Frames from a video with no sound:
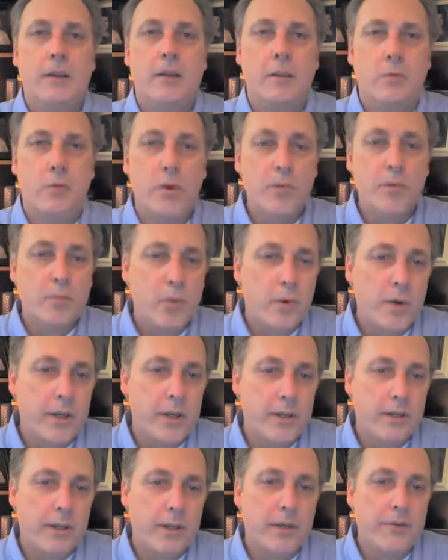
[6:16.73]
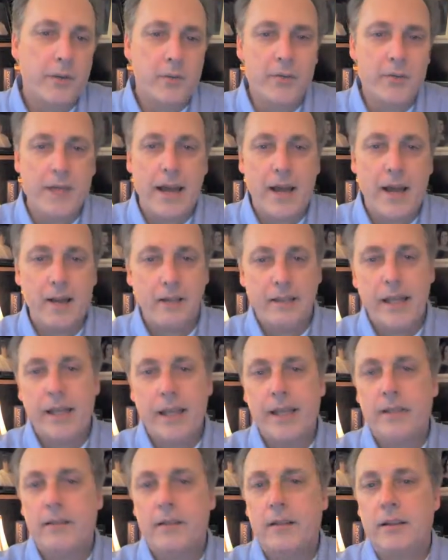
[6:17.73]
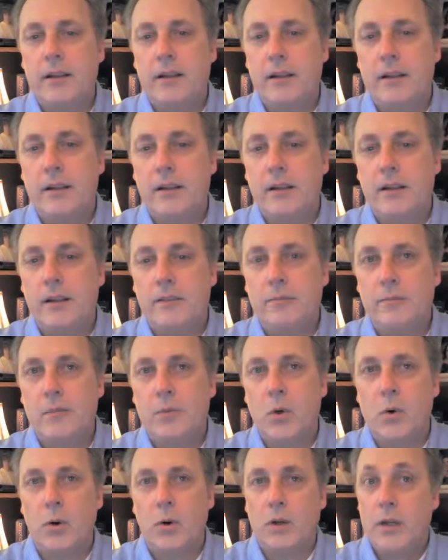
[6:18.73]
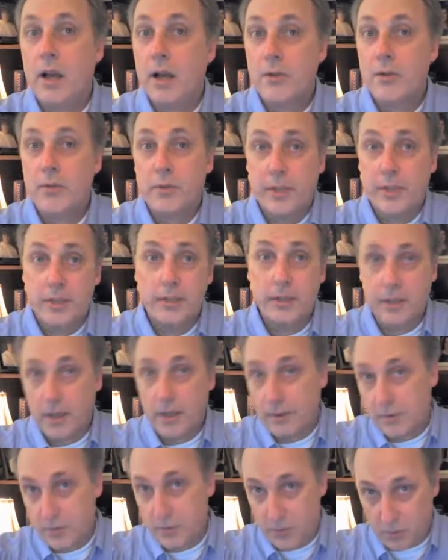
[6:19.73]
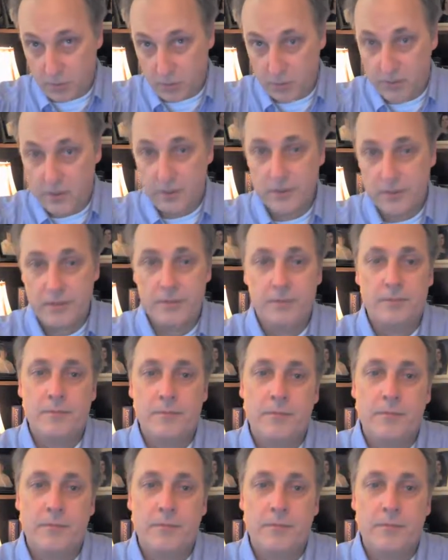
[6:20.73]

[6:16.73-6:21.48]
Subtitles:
1 point if it was out of date or contradicted other sources.